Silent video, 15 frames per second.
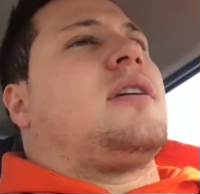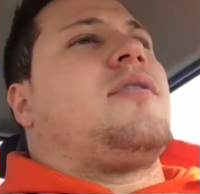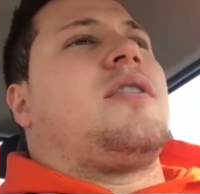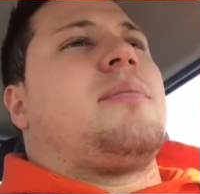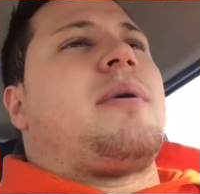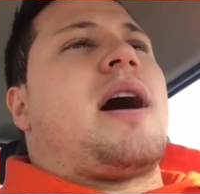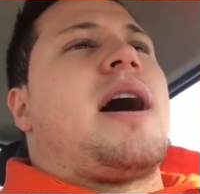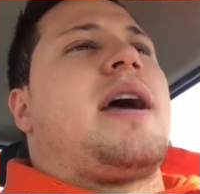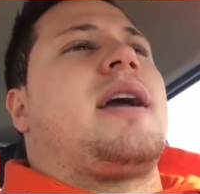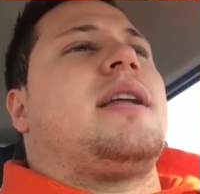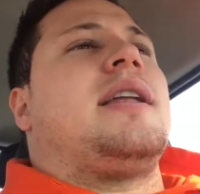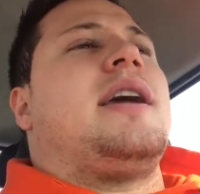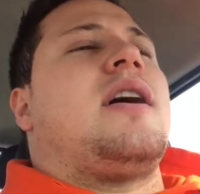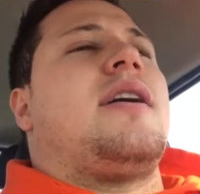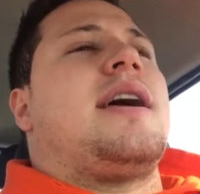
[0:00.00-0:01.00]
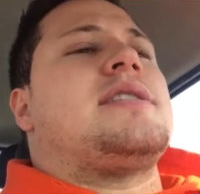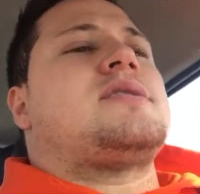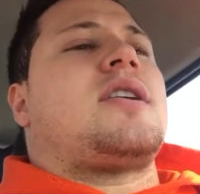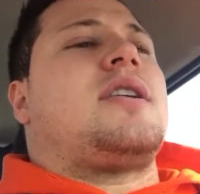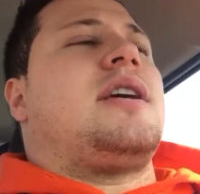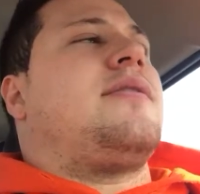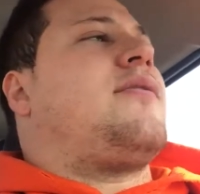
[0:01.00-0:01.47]
If you're buying a Neon
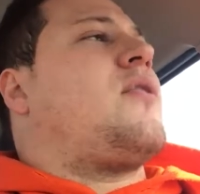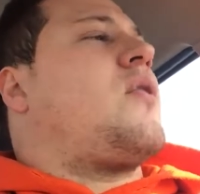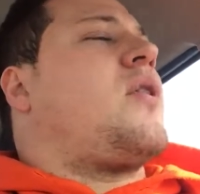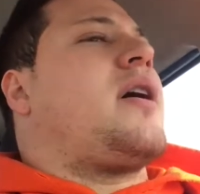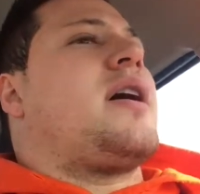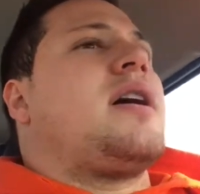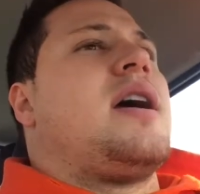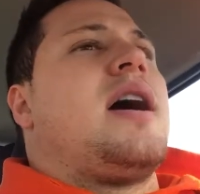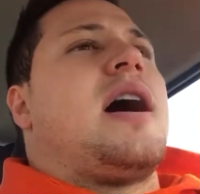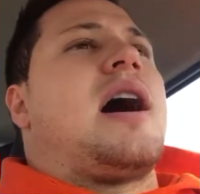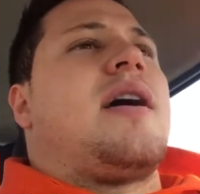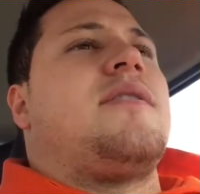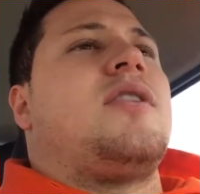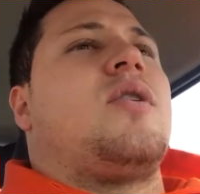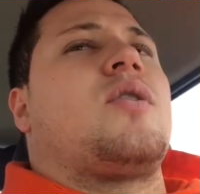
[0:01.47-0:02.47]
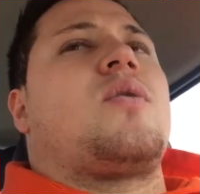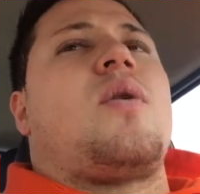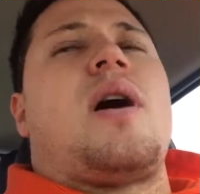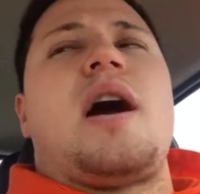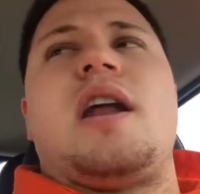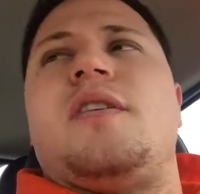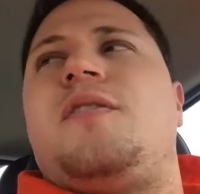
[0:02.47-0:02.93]
Srt-4, I've known
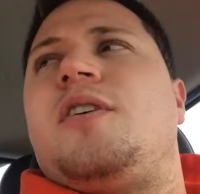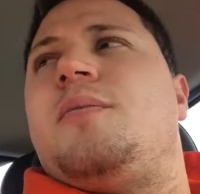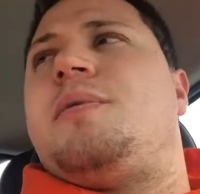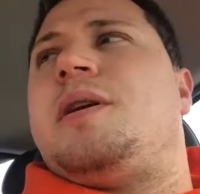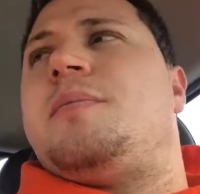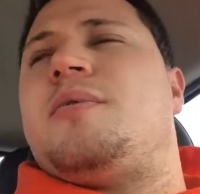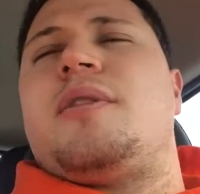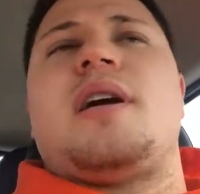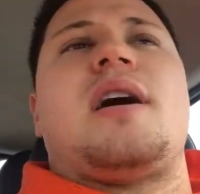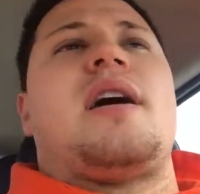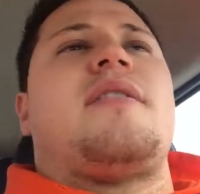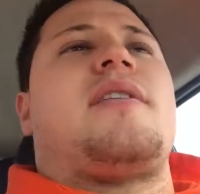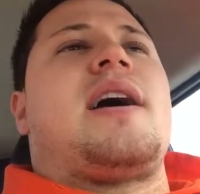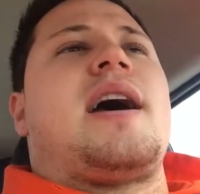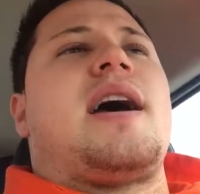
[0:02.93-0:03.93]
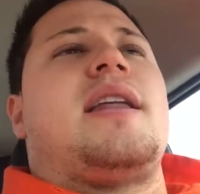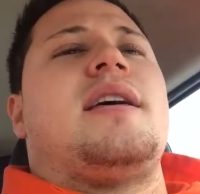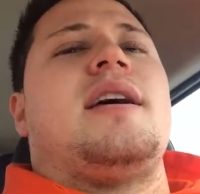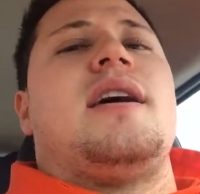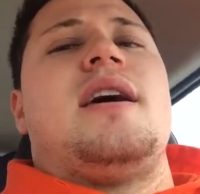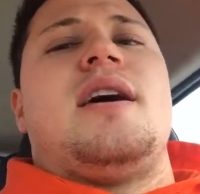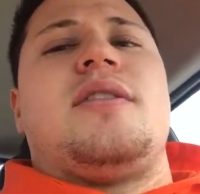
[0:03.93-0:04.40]
quite a few people that have had
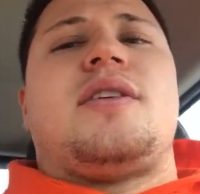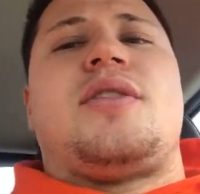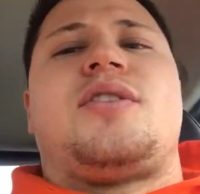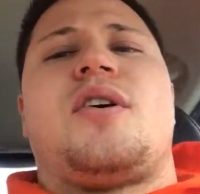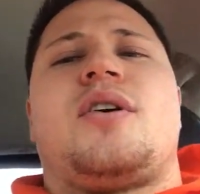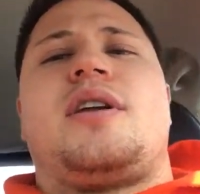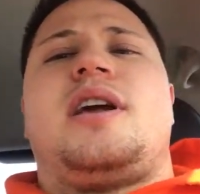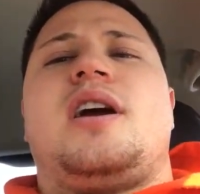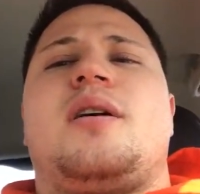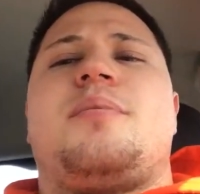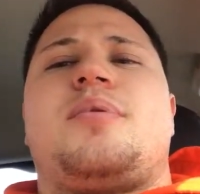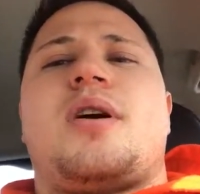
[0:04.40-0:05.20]
the third gear